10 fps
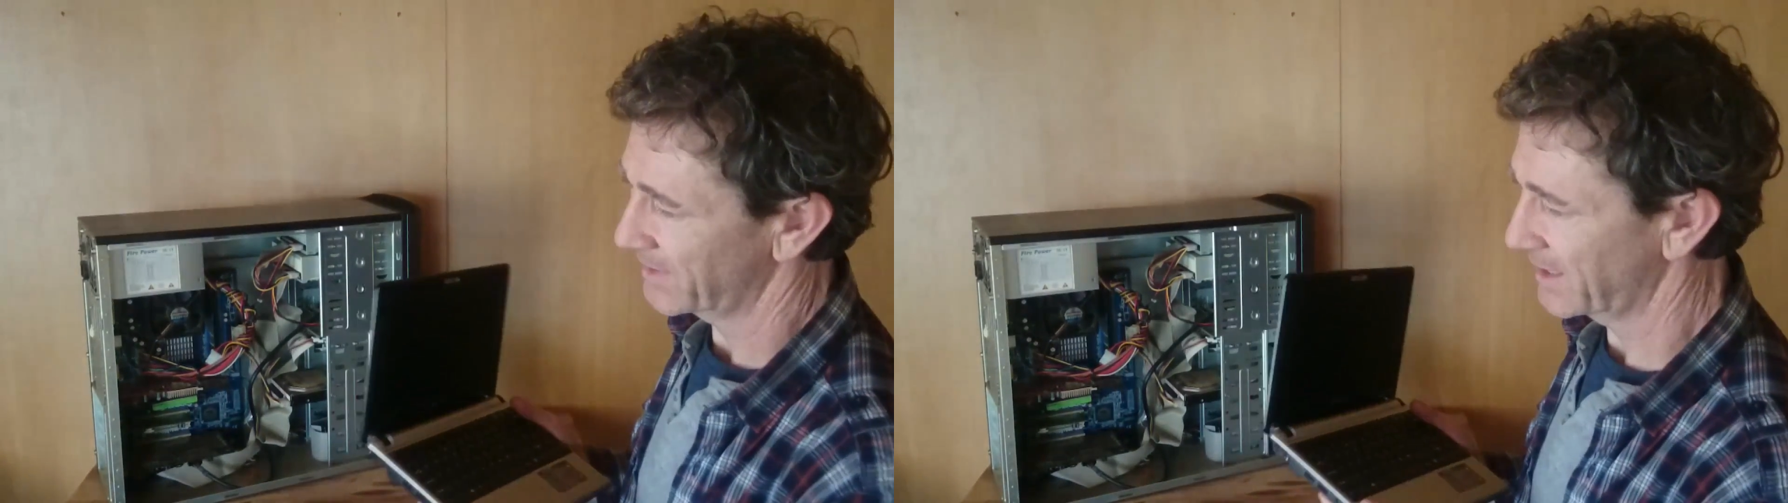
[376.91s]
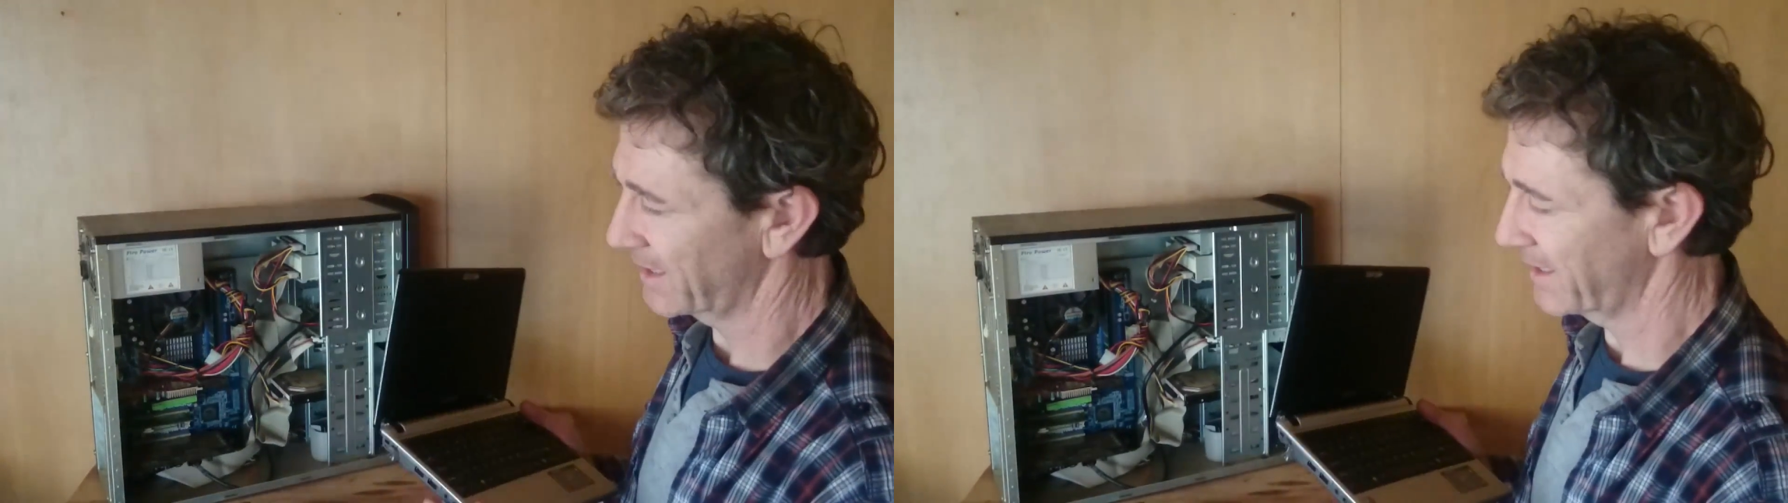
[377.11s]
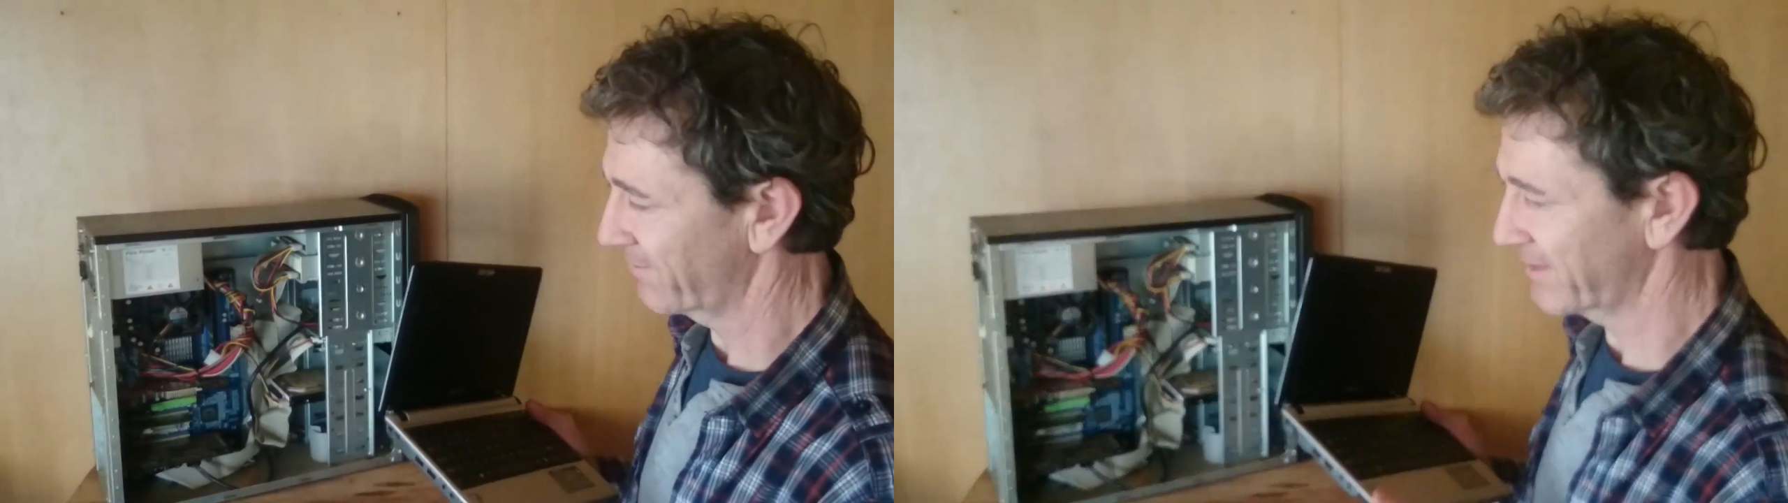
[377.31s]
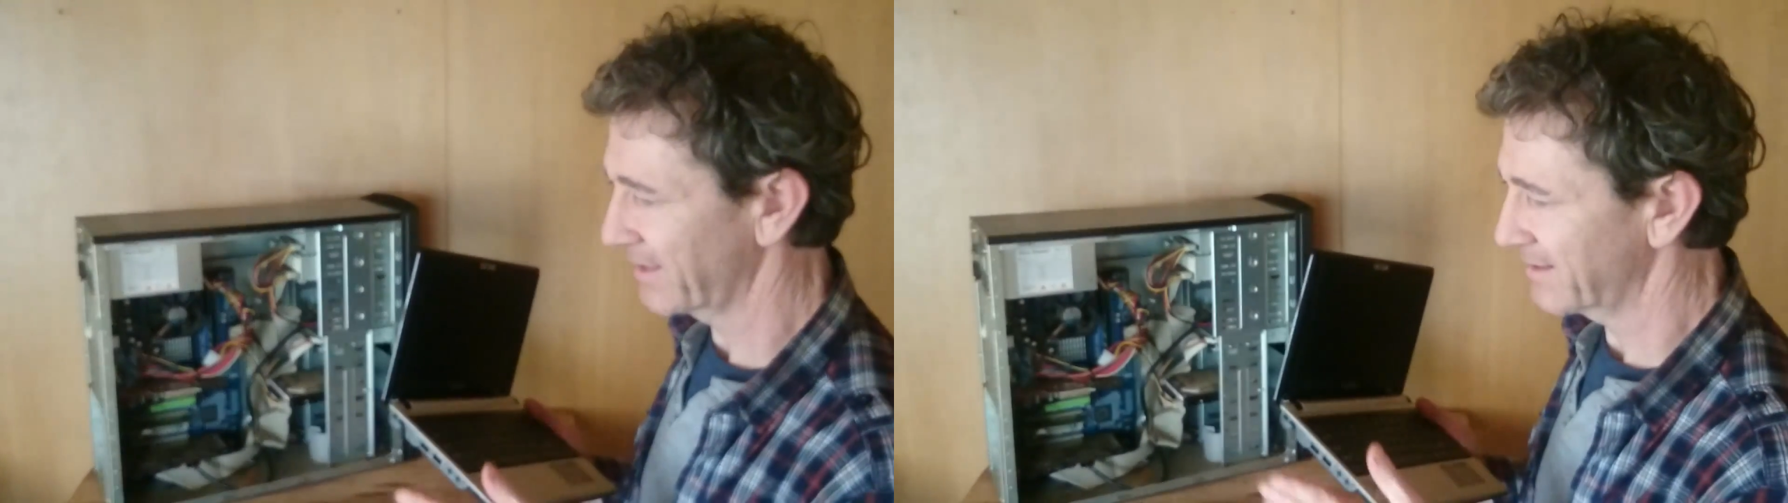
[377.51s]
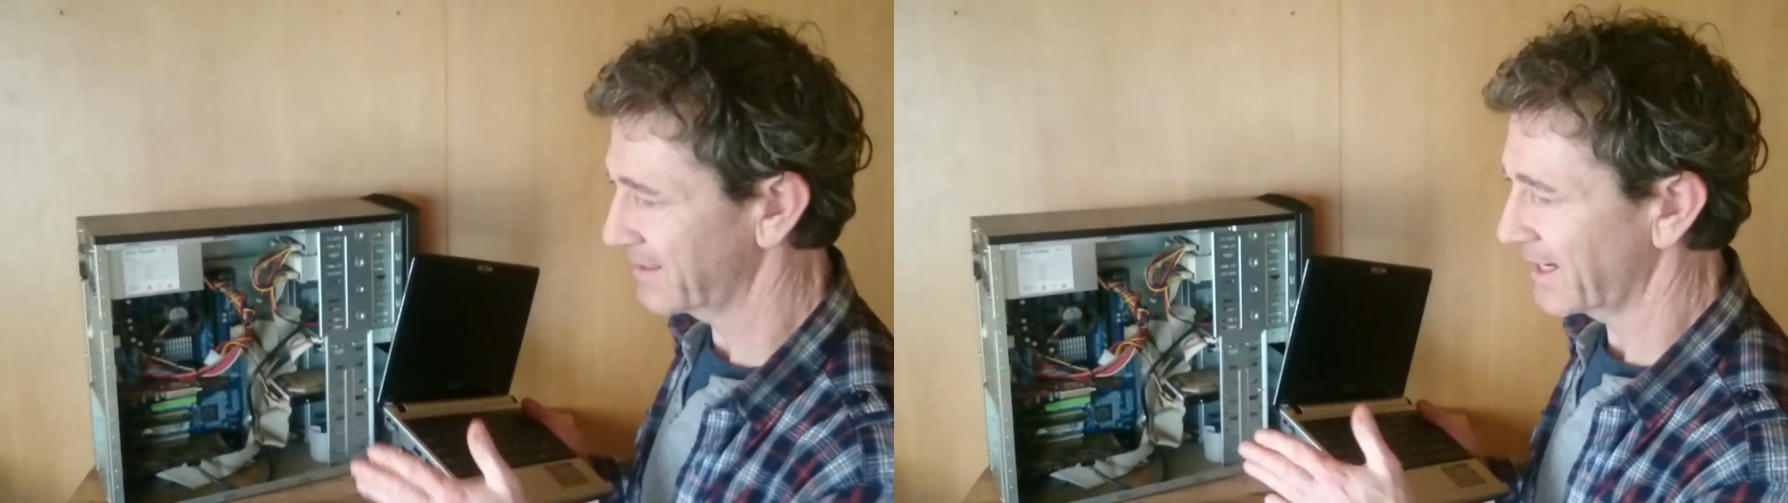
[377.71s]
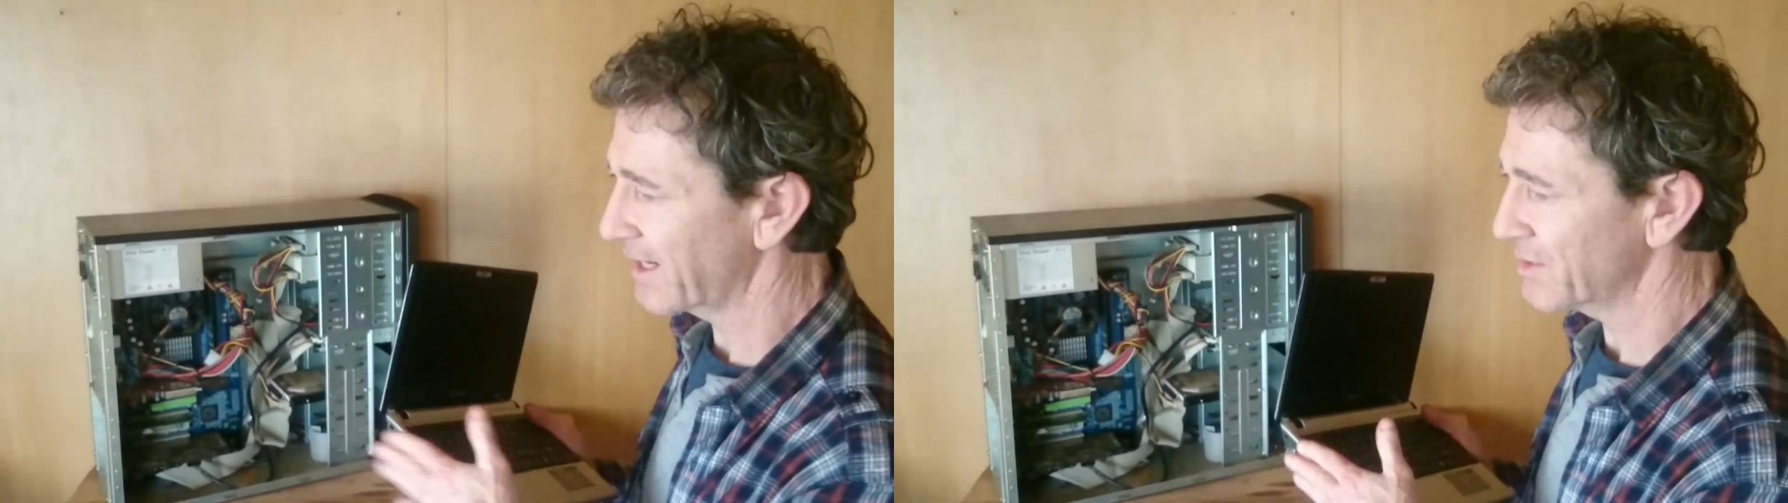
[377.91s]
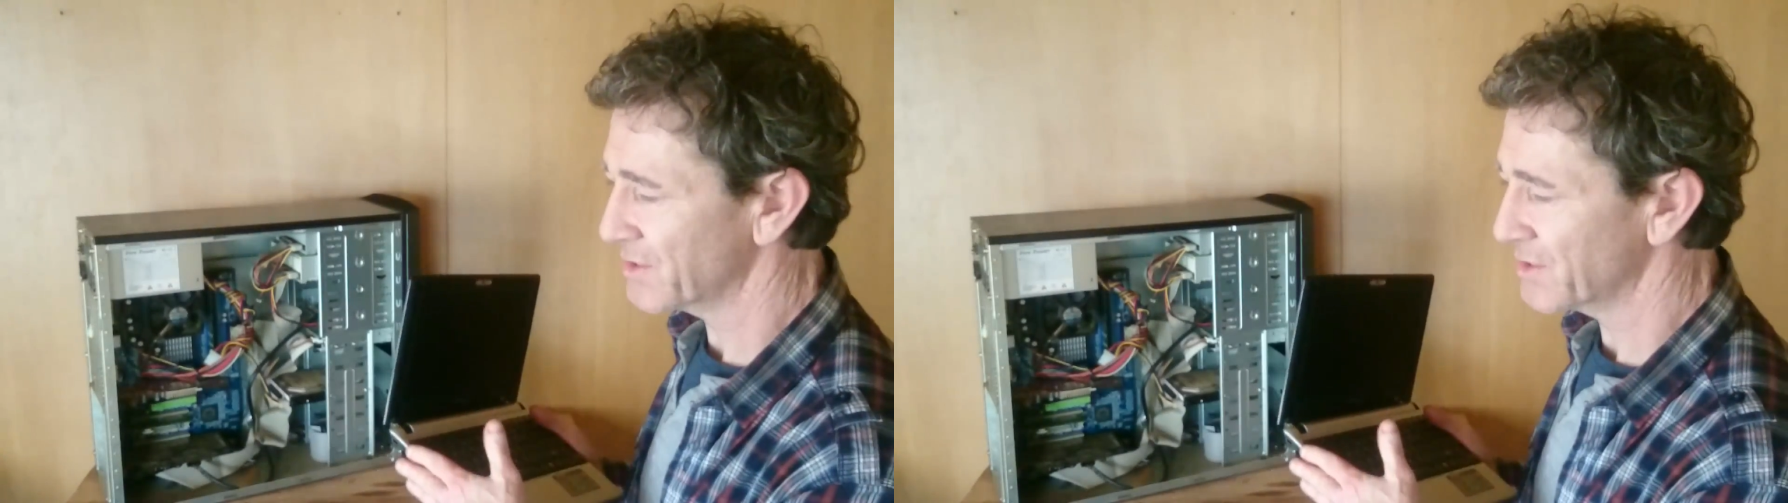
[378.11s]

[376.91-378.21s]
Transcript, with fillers: if the, the hard